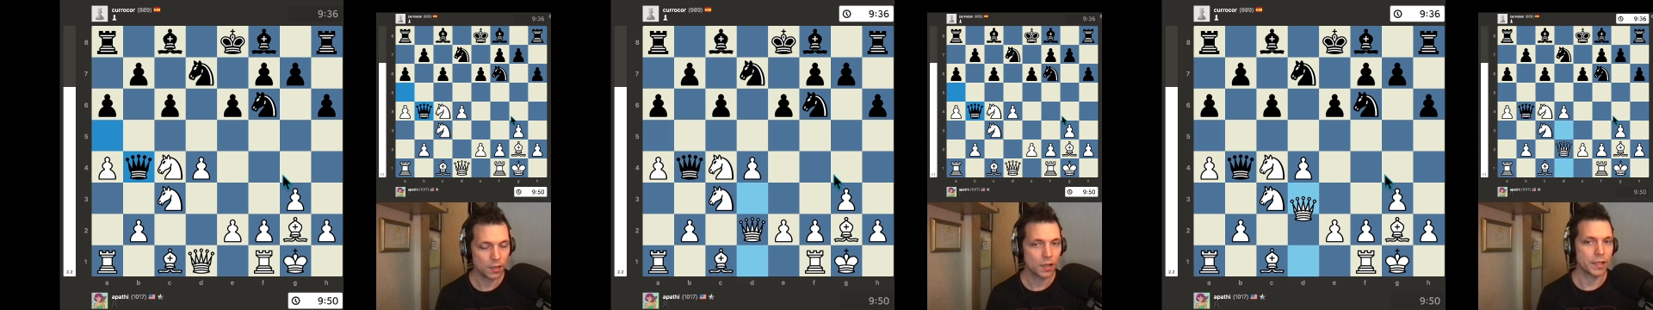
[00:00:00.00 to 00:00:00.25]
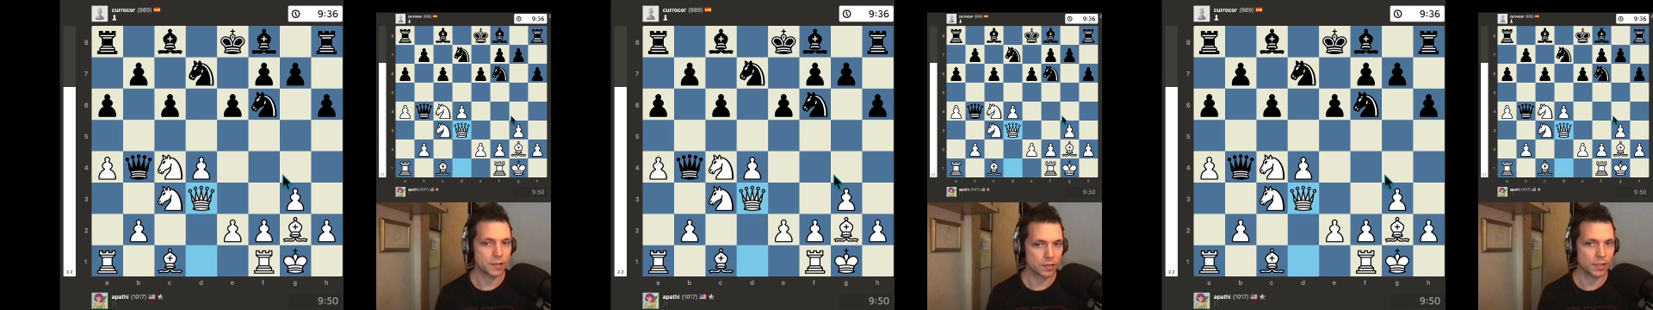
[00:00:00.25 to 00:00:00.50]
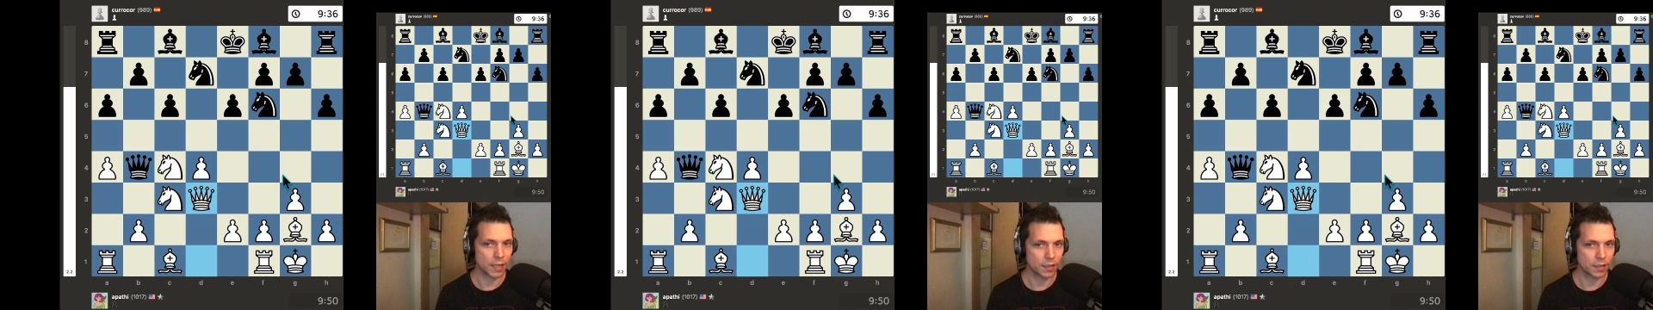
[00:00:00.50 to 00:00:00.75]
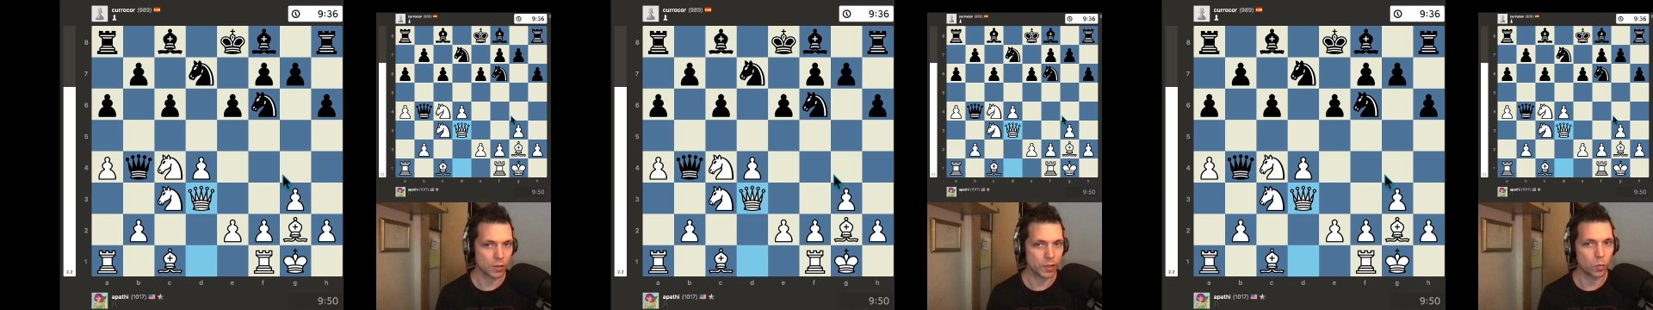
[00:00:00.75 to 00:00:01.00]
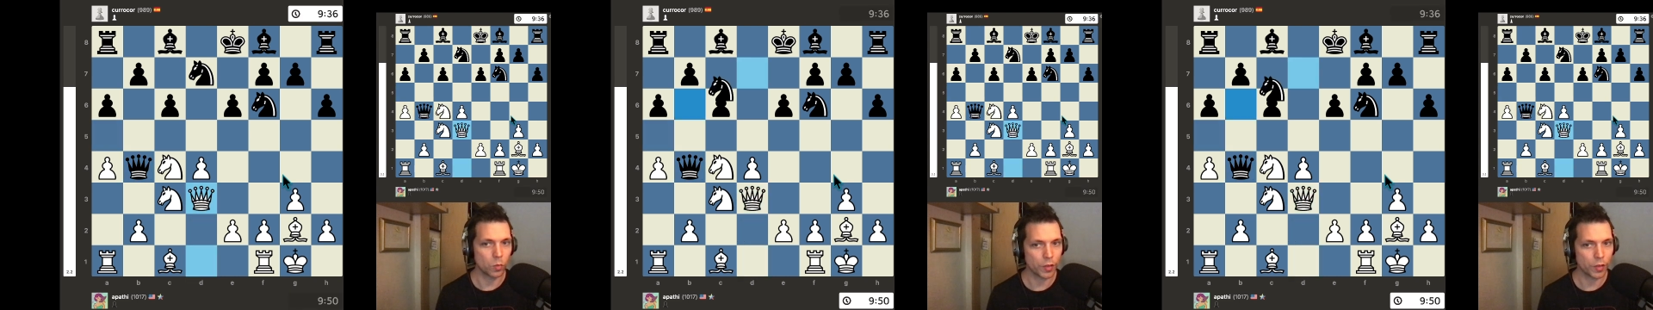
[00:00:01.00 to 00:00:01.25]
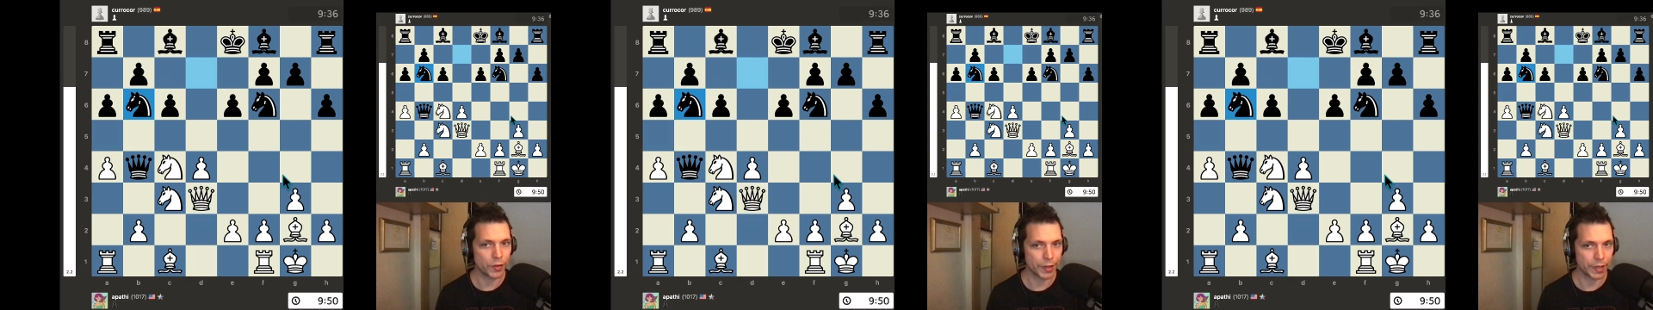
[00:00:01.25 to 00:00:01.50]
start attacking the queen with
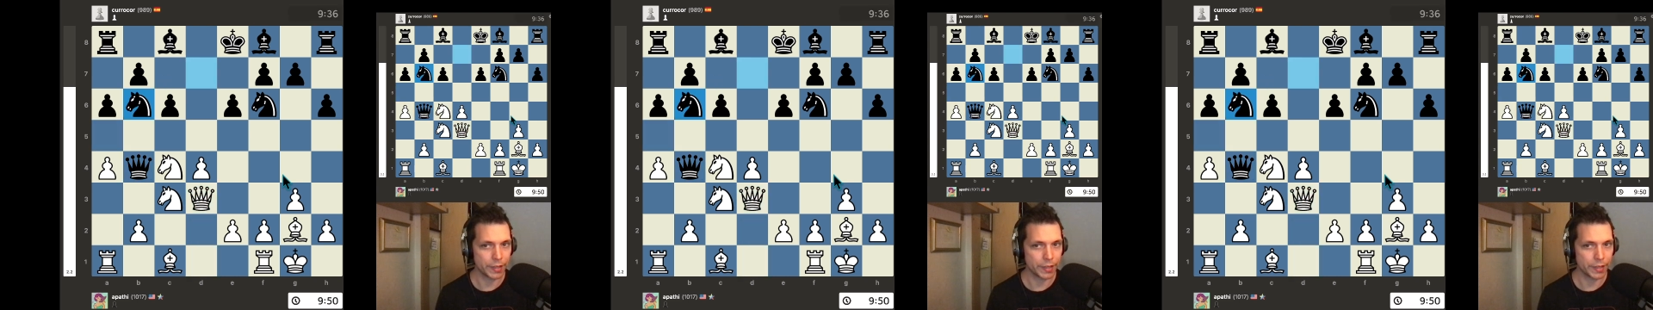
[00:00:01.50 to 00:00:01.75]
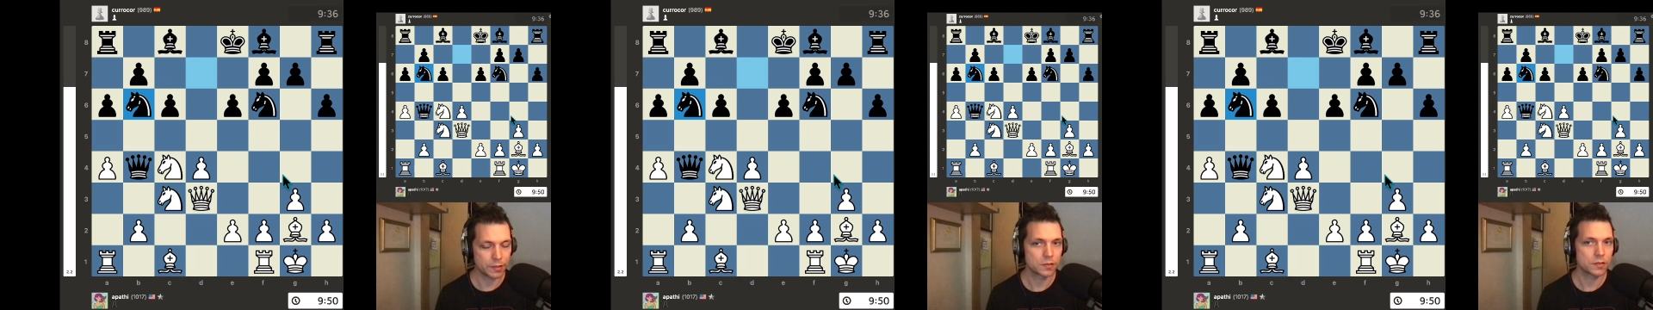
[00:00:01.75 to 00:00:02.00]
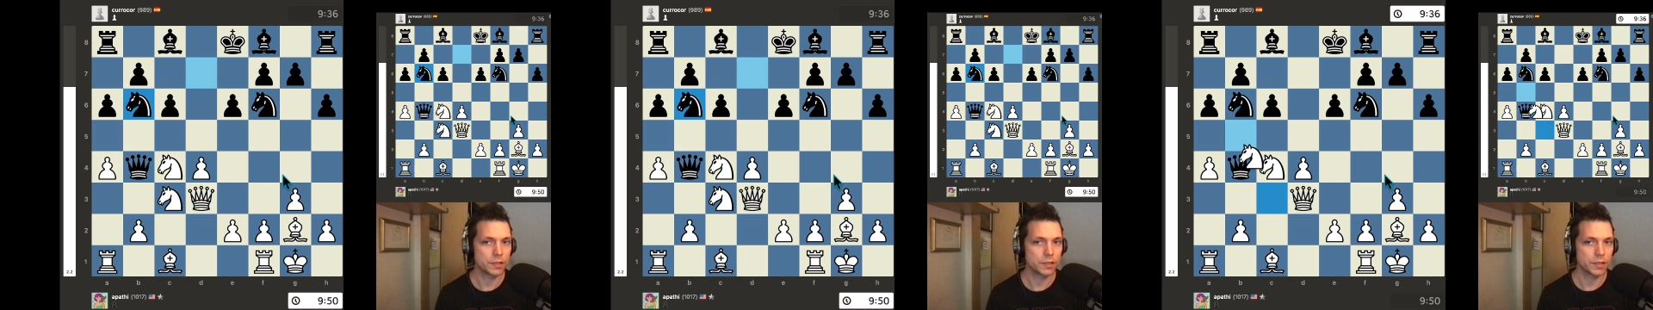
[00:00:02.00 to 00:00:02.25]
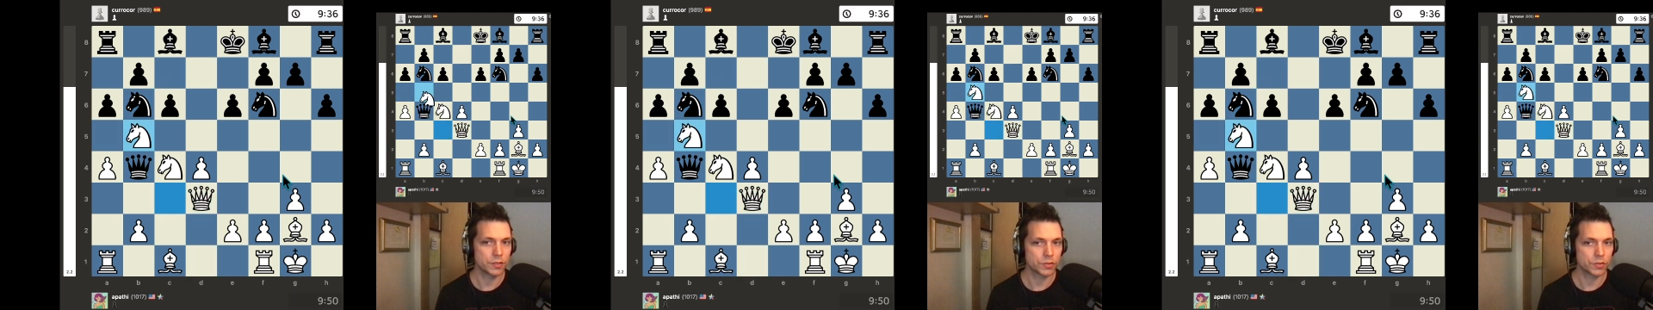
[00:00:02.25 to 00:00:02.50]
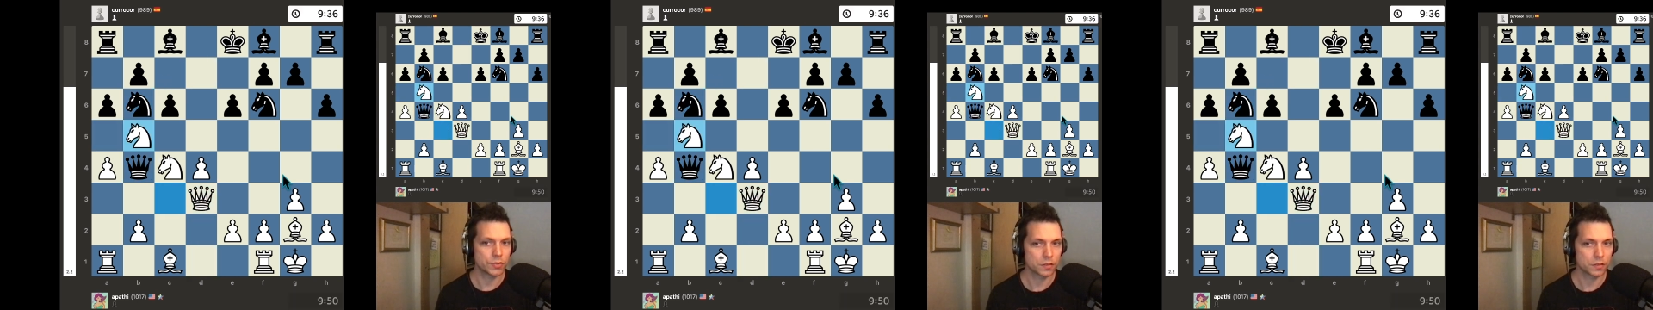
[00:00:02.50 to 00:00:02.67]
the knight. Interesting.